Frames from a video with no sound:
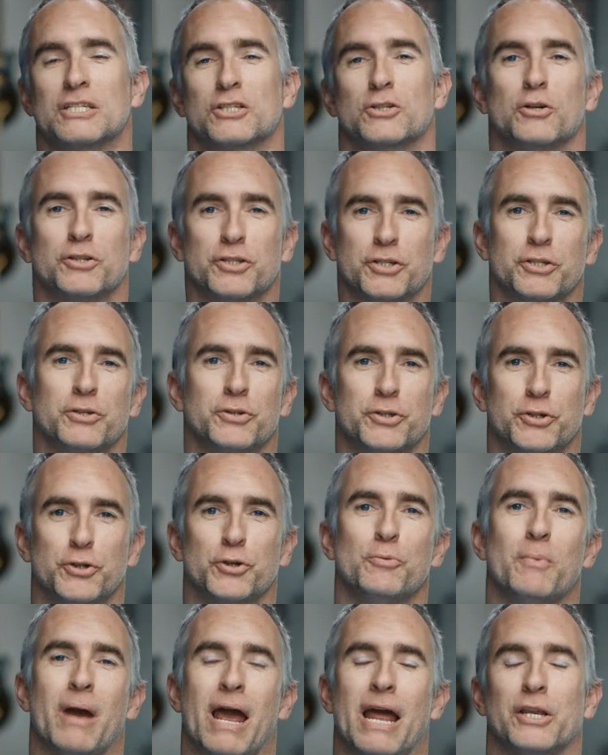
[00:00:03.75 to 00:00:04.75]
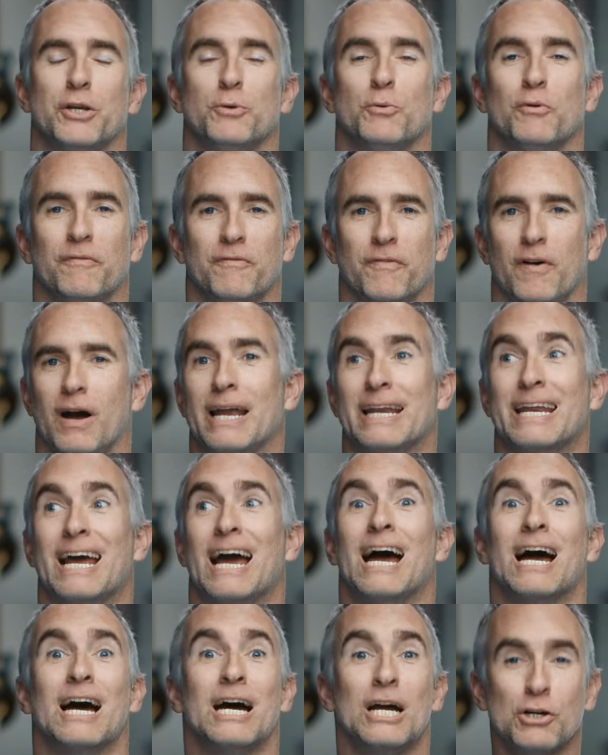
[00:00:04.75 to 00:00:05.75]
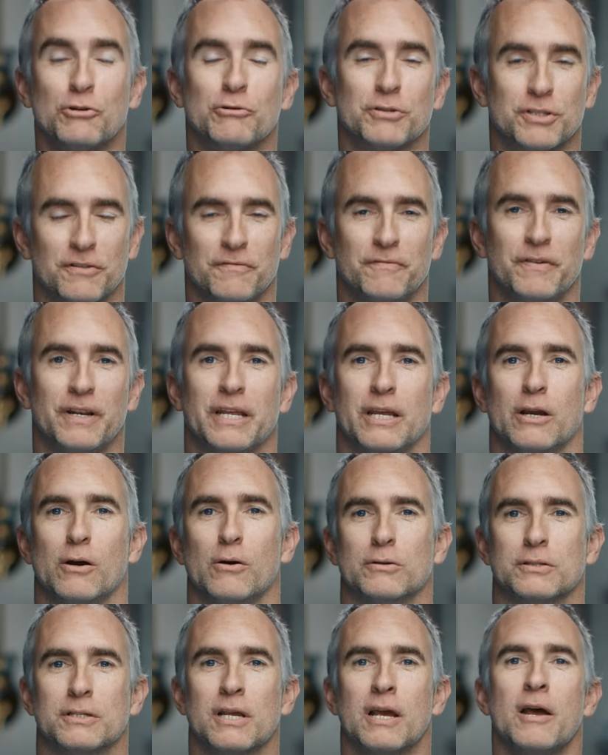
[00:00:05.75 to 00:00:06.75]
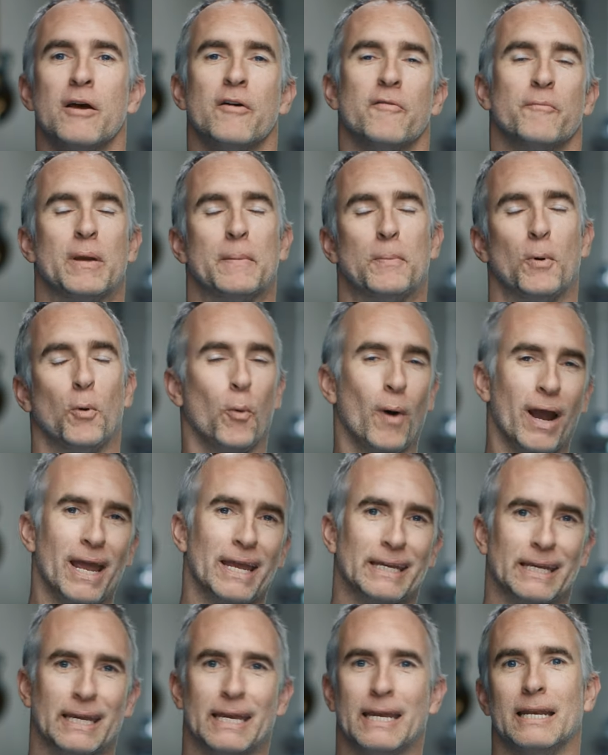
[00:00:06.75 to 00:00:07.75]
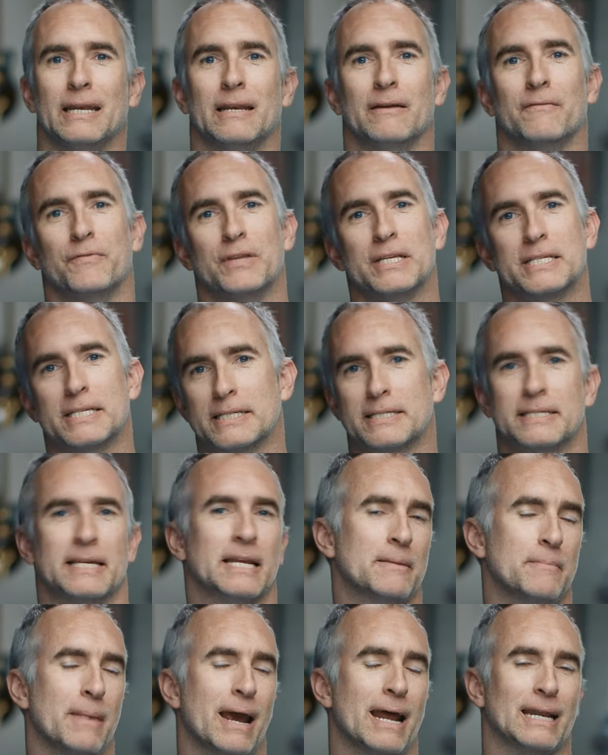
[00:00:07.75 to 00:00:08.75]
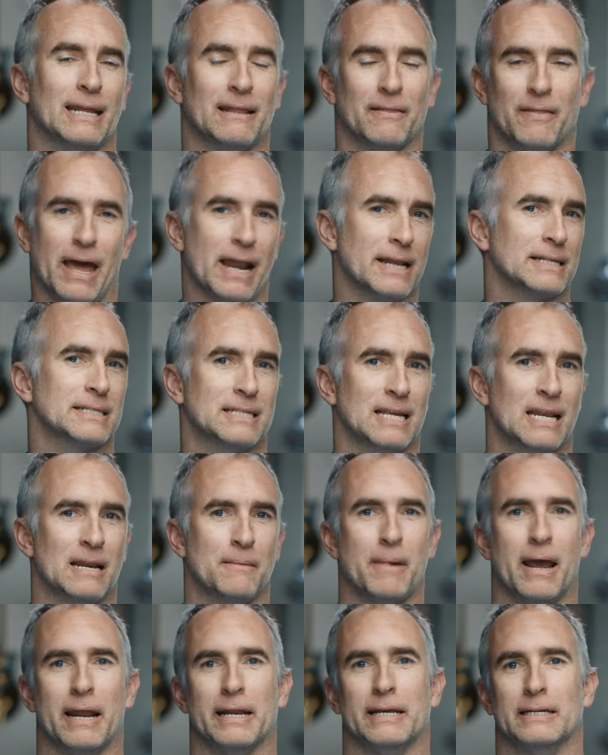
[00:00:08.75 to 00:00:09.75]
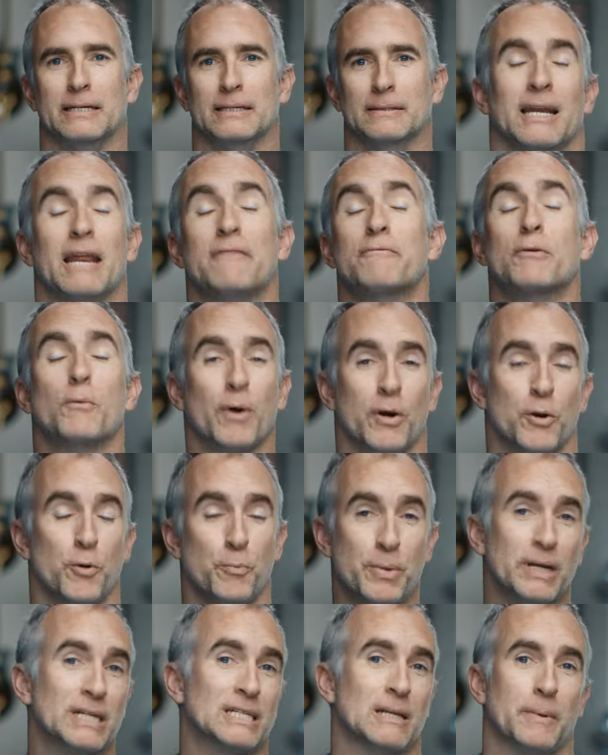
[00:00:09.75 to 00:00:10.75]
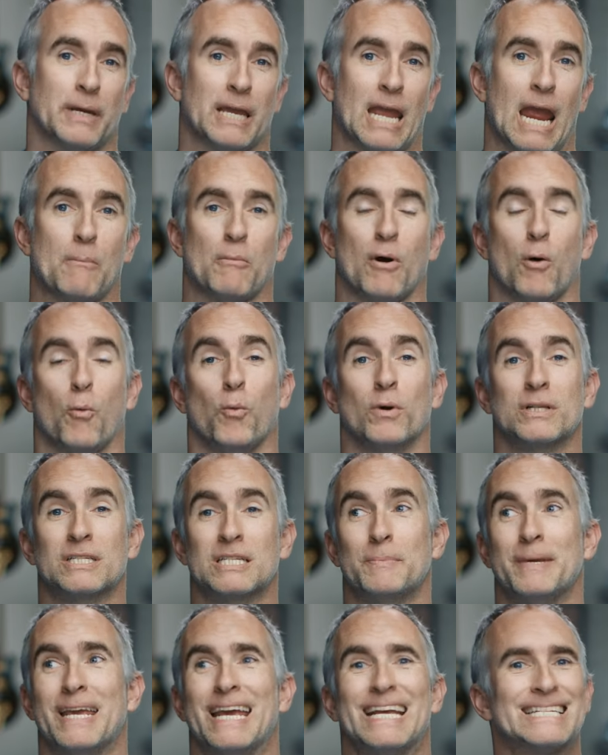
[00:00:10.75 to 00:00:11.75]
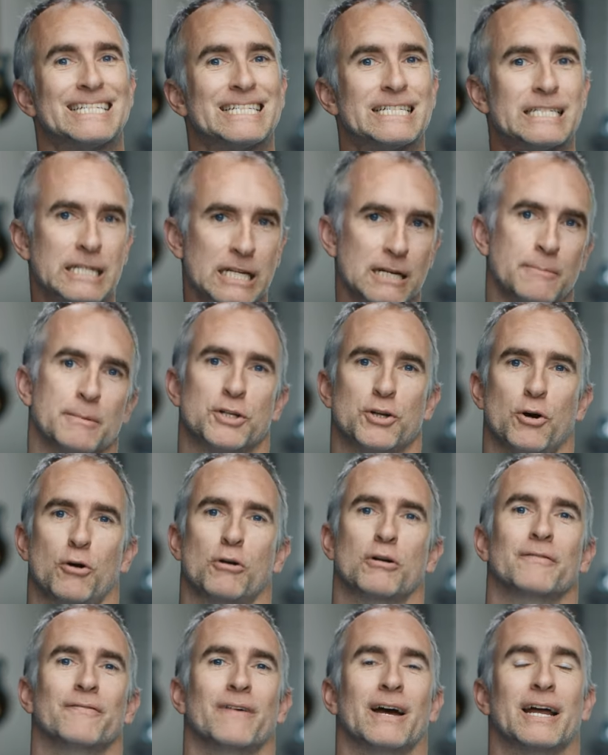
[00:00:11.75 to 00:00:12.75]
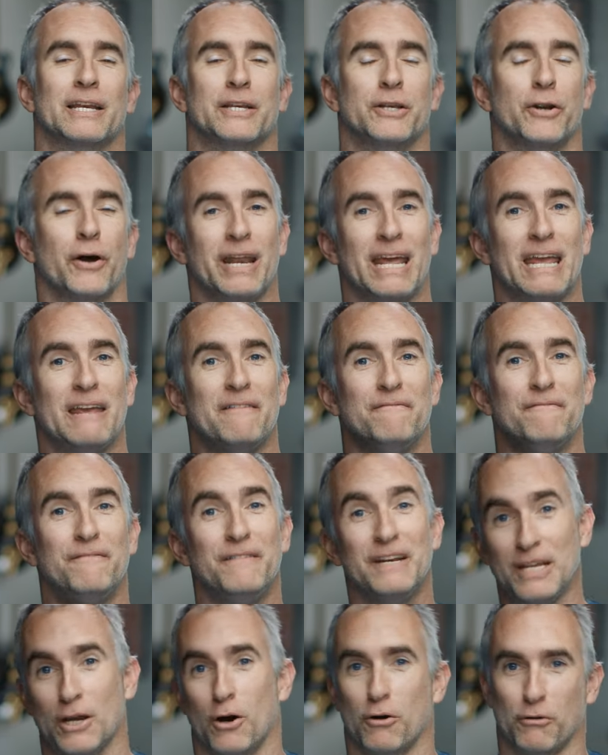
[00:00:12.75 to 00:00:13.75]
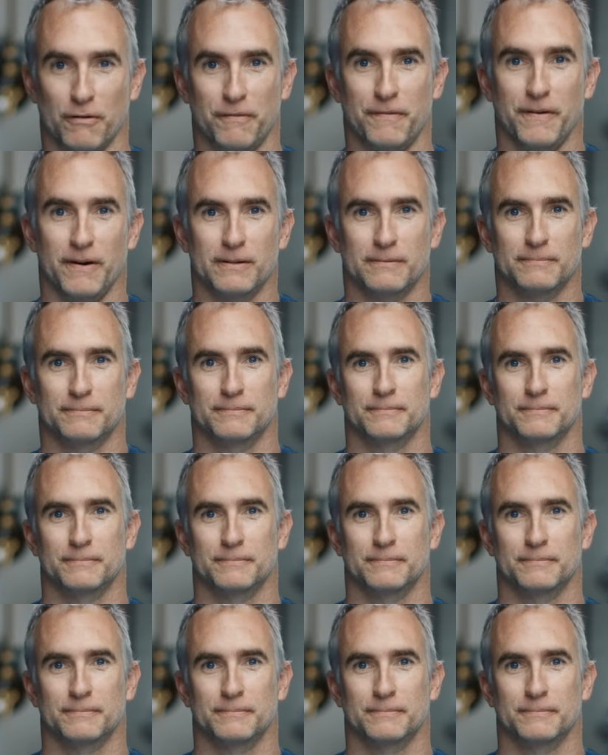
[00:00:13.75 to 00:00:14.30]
Search YouTube and you will find hundreds of videos, people weighing in, if this is cinematic, that is cinematic. And everyone who picks up a camera wants to be a cinematographer, not a videographer.